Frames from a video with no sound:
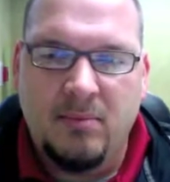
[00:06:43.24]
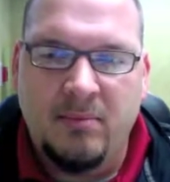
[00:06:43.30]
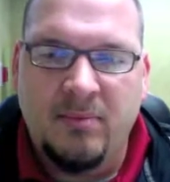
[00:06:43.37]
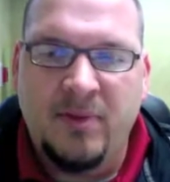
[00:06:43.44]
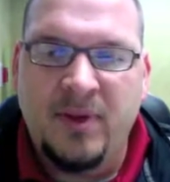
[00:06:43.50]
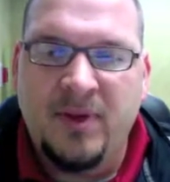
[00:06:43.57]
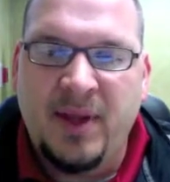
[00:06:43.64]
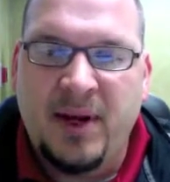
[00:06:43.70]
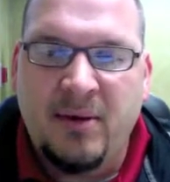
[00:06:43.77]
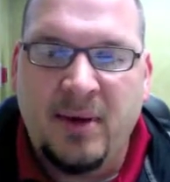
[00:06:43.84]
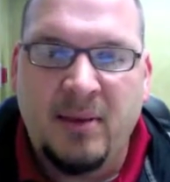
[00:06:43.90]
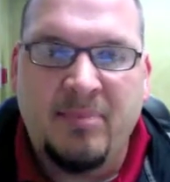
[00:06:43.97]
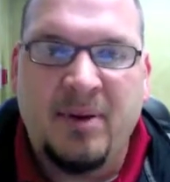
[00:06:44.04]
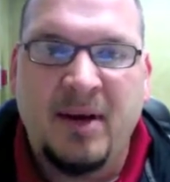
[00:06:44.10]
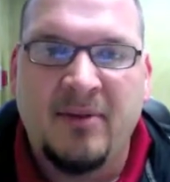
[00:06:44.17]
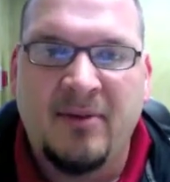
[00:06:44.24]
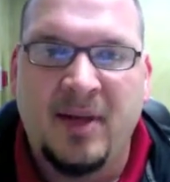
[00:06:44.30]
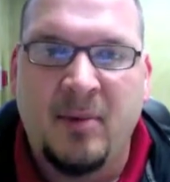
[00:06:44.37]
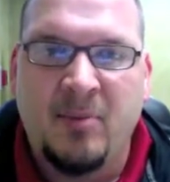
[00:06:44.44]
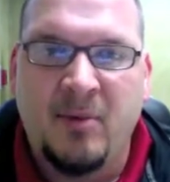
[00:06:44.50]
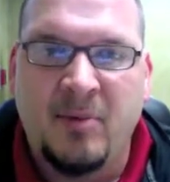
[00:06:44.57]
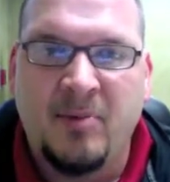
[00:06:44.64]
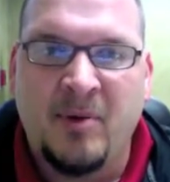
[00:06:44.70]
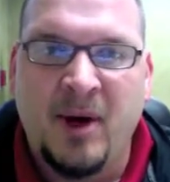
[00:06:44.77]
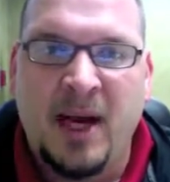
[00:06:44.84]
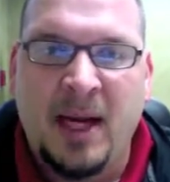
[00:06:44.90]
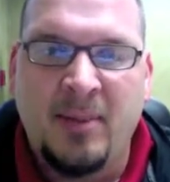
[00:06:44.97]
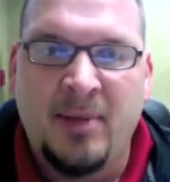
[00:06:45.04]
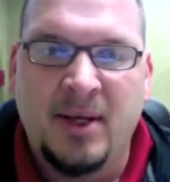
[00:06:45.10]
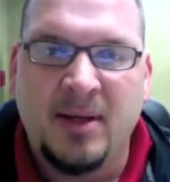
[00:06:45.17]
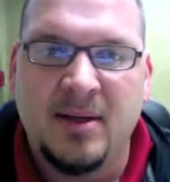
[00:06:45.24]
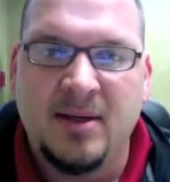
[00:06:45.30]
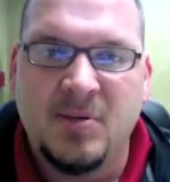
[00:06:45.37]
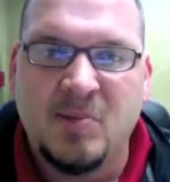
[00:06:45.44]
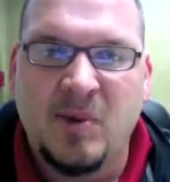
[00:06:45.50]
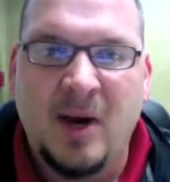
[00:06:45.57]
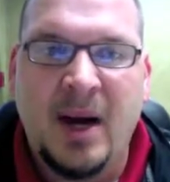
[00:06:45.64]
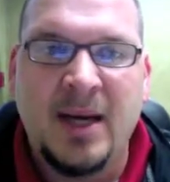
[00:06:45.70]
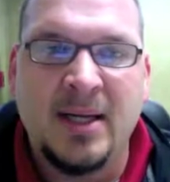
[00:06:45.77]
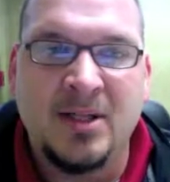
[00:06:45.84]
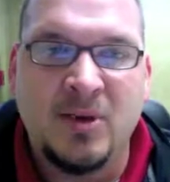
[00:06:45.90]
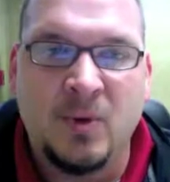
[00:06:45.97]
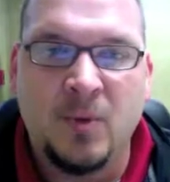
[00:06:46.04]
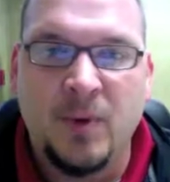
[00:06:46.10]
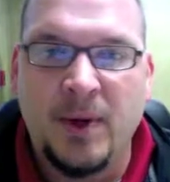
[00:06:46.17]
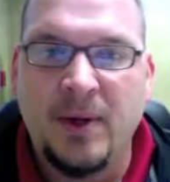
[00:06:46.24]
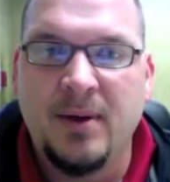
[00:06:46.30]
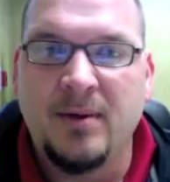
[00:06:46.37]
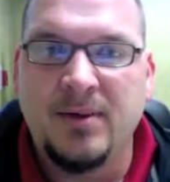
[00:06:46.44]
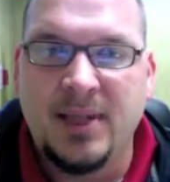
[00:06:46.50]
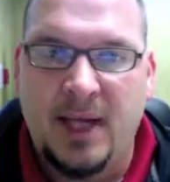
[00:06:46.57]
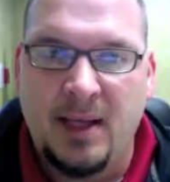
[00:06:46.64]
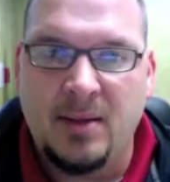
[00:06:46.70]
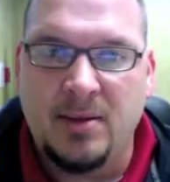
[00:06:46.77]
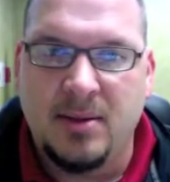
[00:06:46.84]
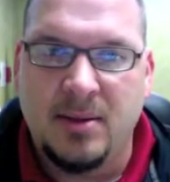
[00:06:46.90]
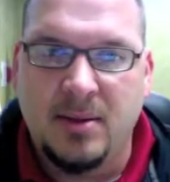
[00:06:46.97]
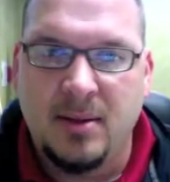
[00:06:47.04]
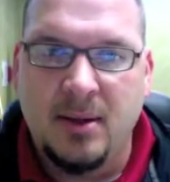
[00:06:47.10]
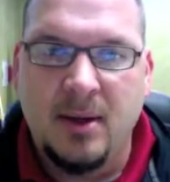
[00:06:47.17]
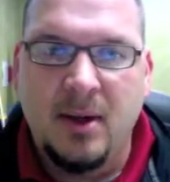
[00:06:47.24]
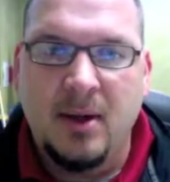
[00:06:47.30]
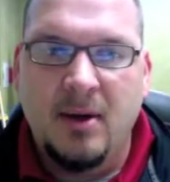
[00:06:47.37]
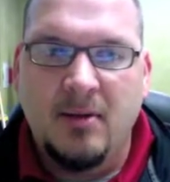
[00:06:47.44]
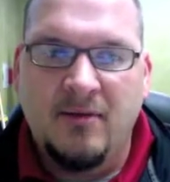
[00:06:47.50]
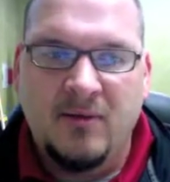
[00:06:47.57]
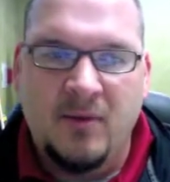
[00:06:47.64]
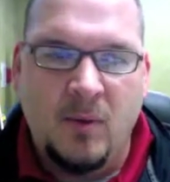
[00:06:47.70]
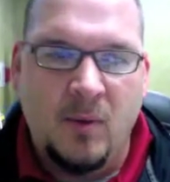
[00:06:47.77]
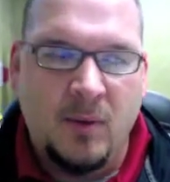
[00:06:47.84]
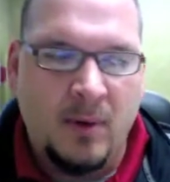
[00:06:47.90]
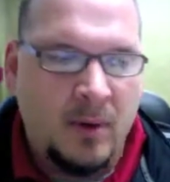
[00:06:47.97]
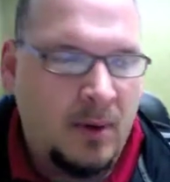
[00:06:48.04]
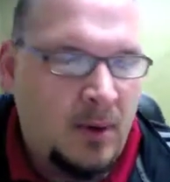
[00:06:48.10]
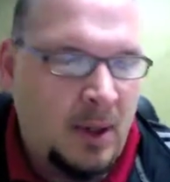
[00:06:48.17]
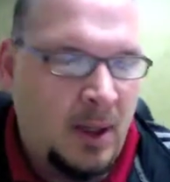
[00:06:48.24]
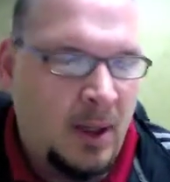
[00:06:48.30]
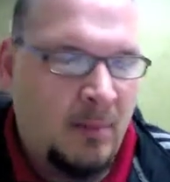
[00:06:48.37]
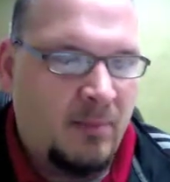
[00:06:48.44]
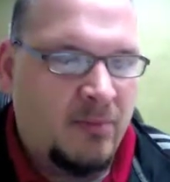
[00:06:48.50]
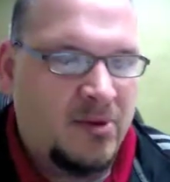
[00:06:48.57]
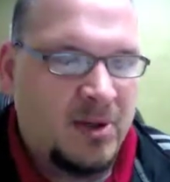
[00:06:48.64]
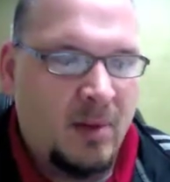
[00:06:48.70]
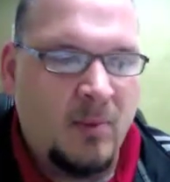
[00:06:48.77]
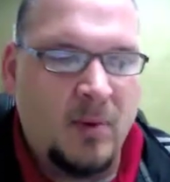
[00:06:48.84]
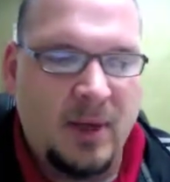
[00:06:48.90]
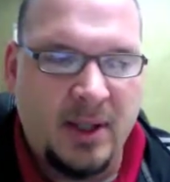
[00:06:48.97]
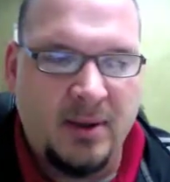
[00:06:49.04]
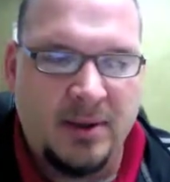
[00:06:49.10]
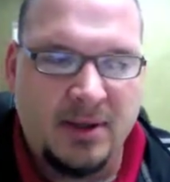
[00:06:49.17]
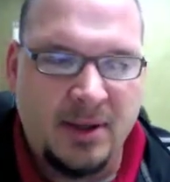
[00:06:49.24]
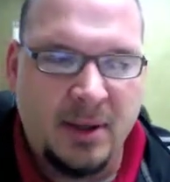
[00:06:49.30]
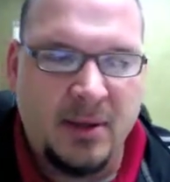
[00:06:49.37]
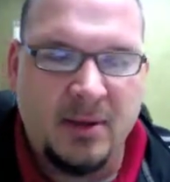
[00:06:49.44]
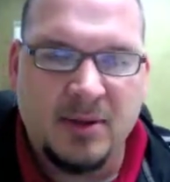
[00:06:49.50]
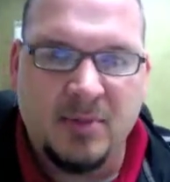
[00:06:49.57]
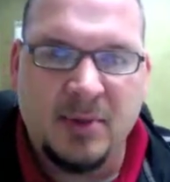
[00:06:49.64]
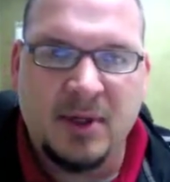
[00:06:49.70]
don't get puffed up with pride, because pride is a real danger for someone in the church.